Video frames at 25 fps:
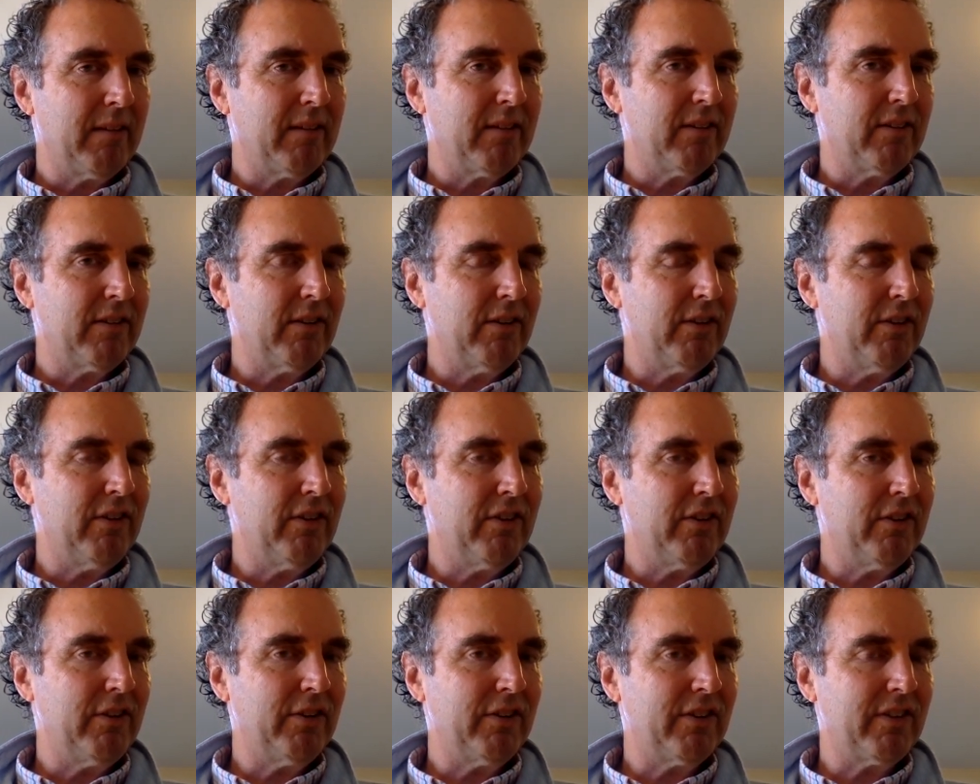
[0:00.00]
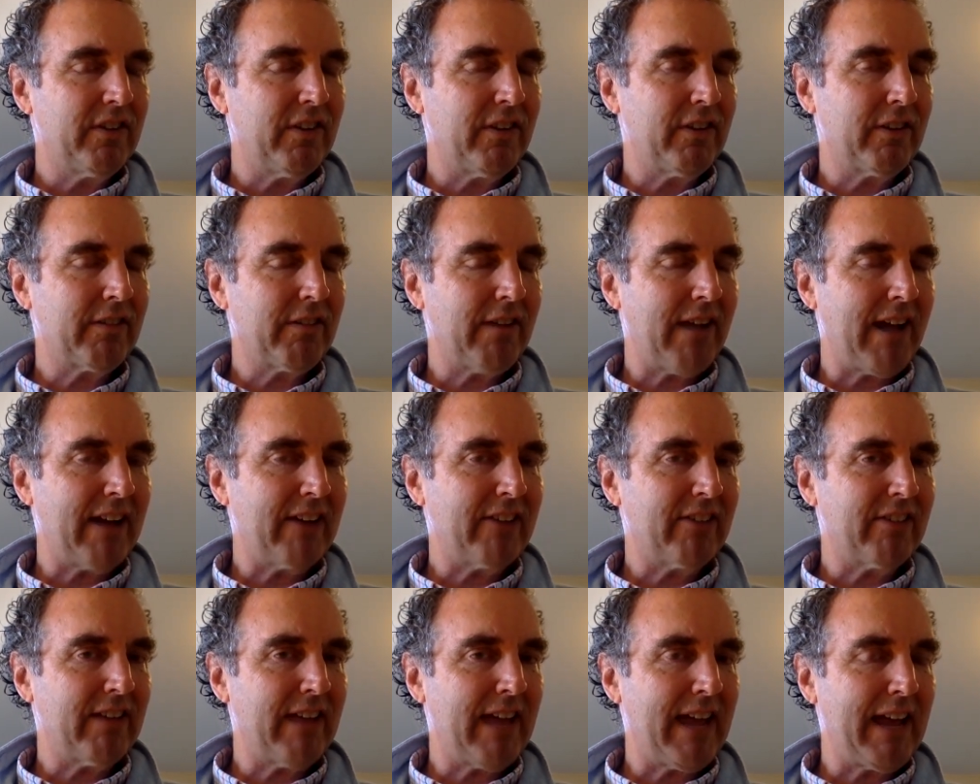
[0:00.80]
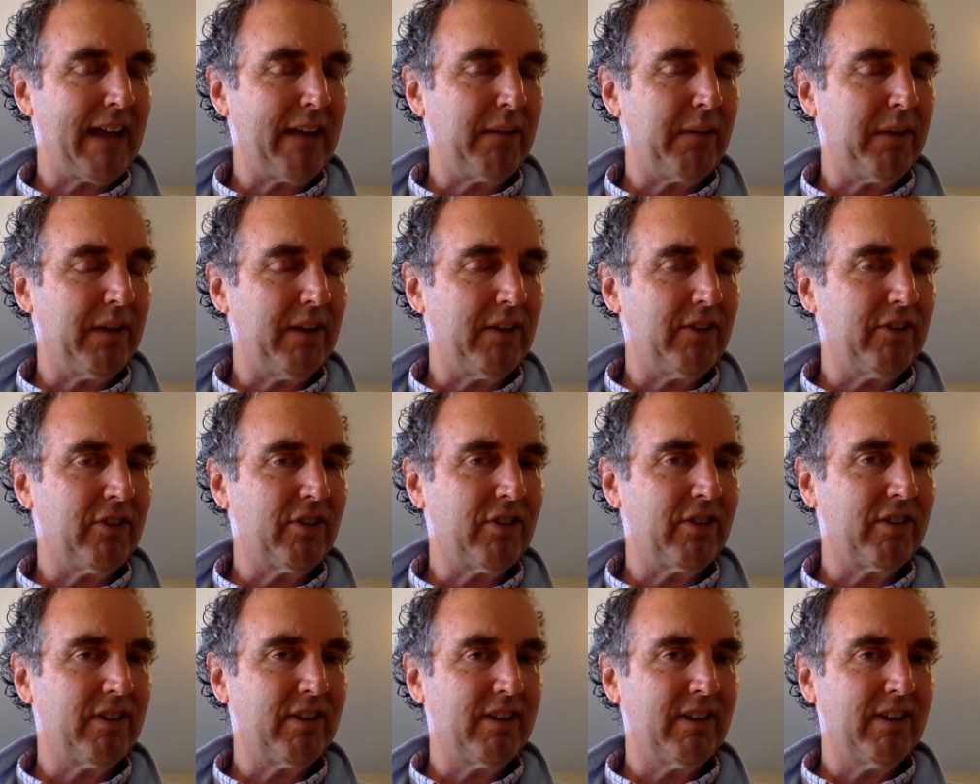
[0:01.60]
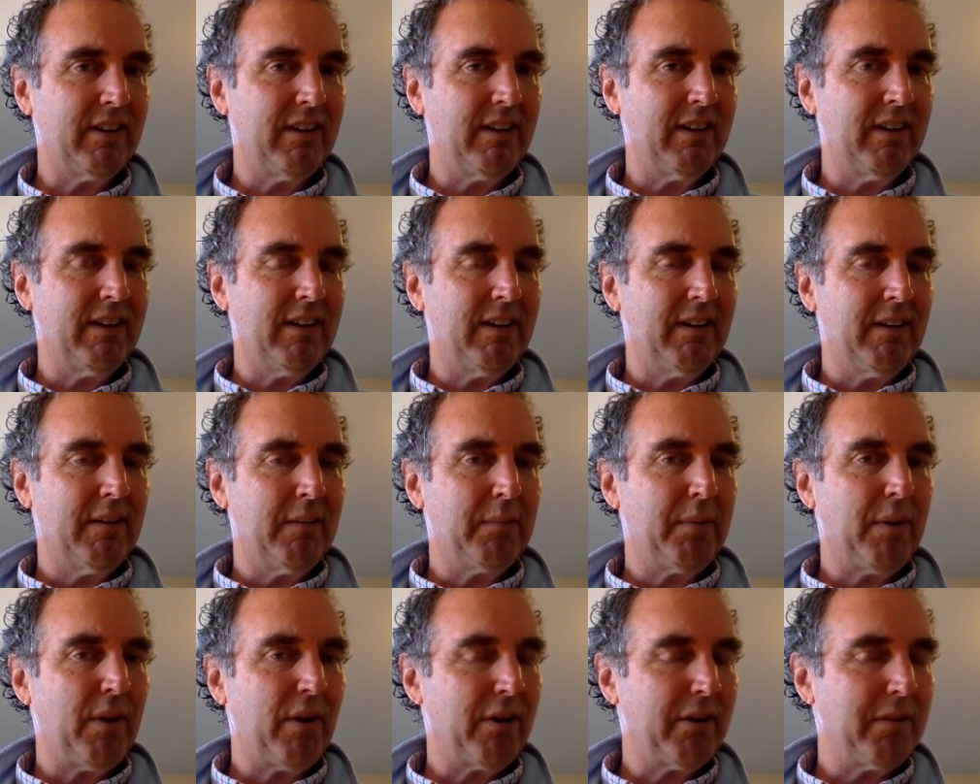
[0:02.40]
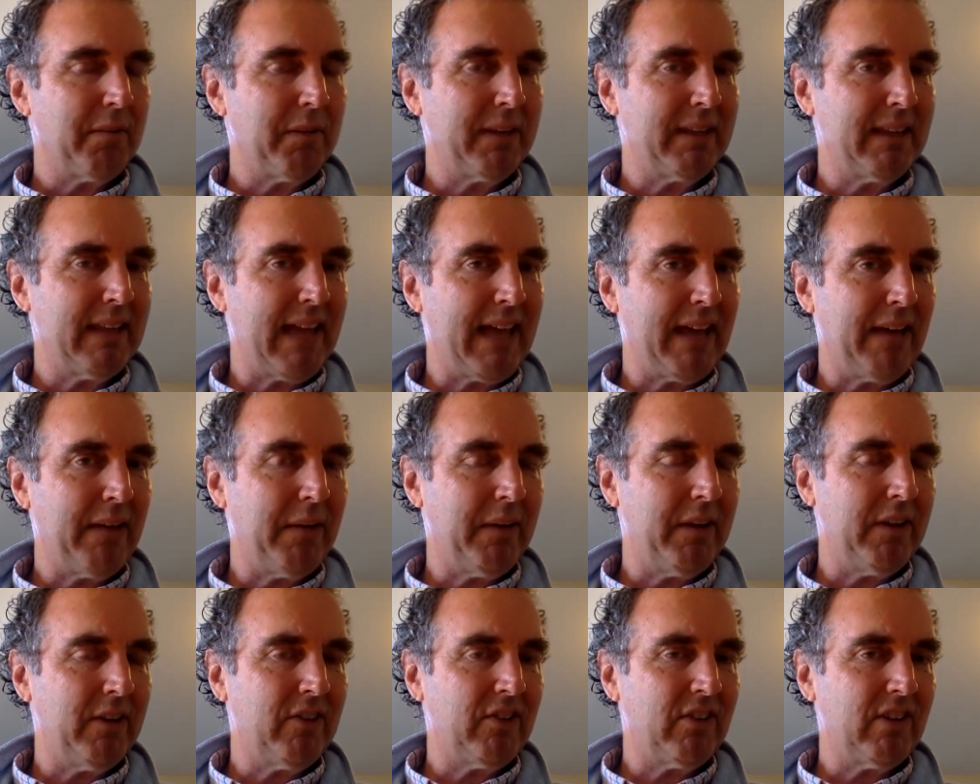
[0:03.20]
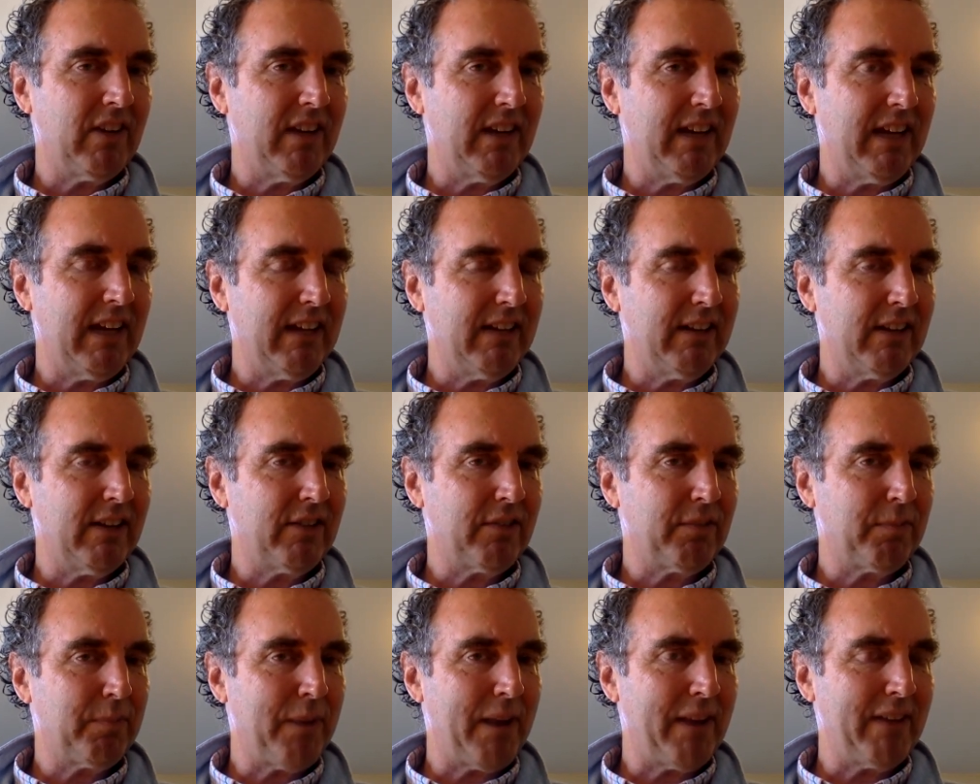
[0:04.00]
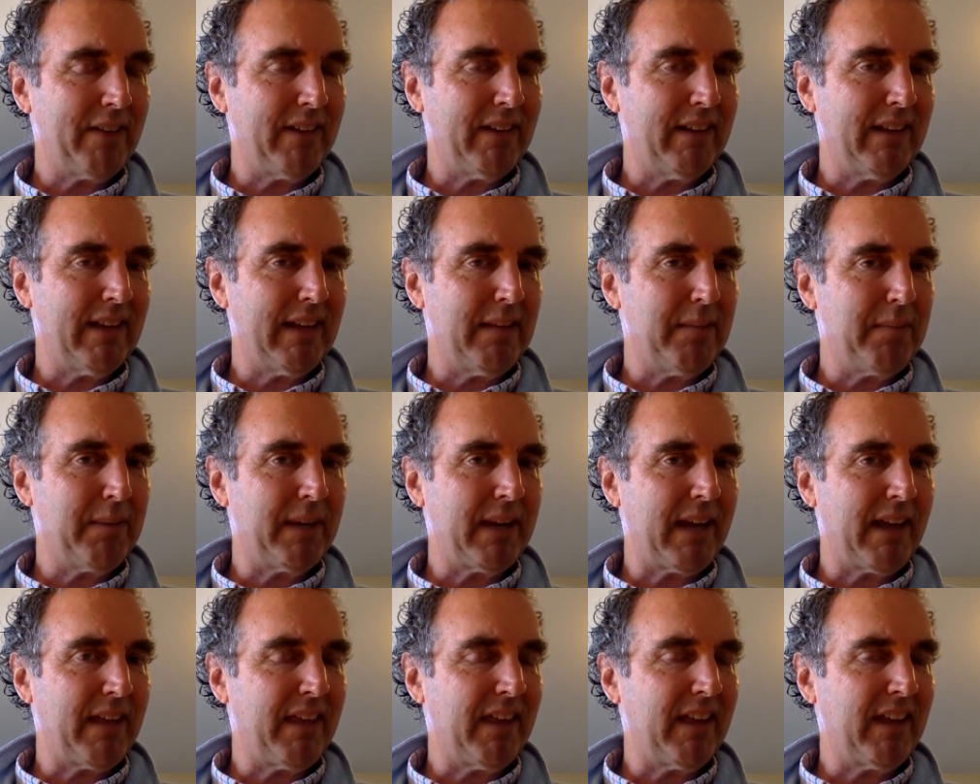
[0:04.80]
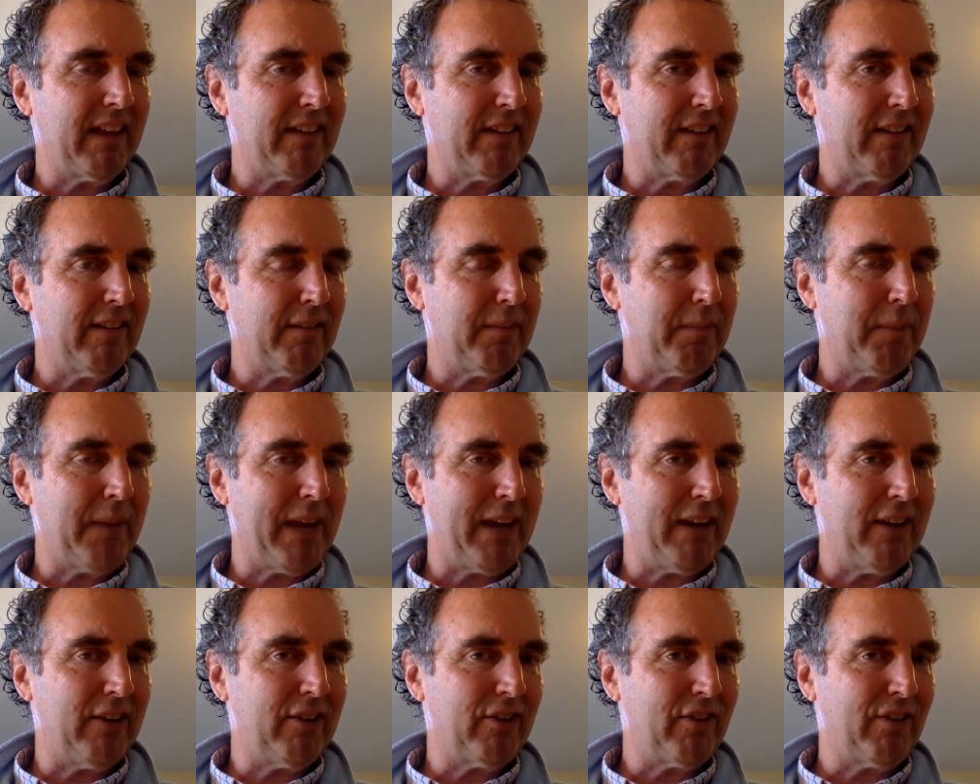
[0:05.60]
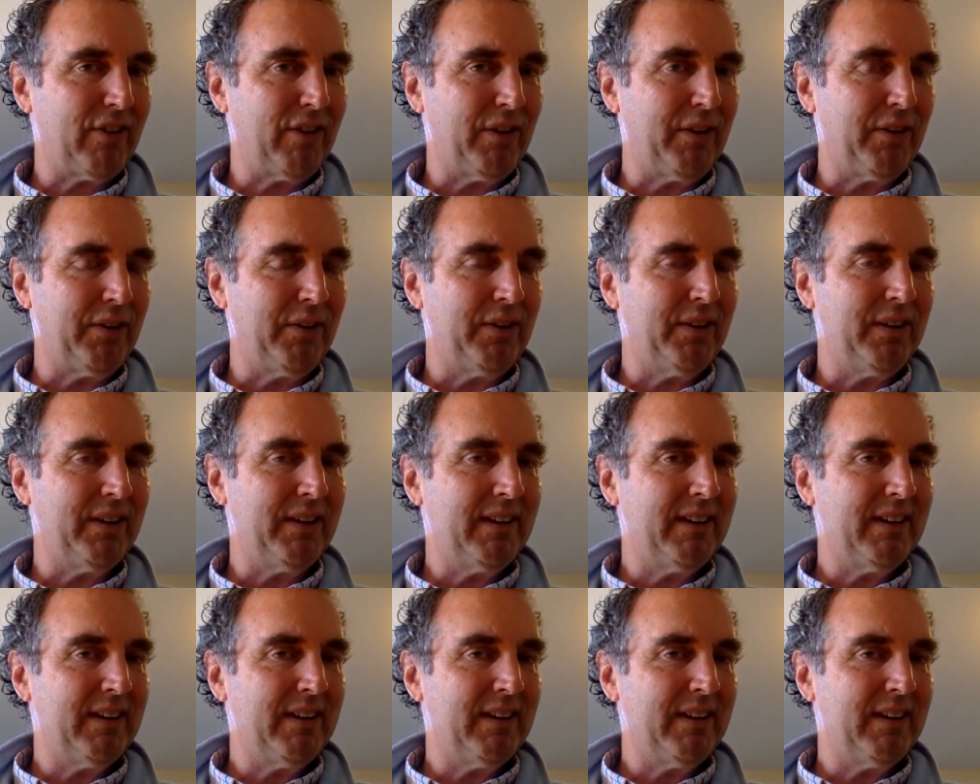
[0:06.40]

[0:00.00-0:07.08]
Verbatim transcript: Students use the Scratch language, programming language in English presently, but I think it's in Spanish too,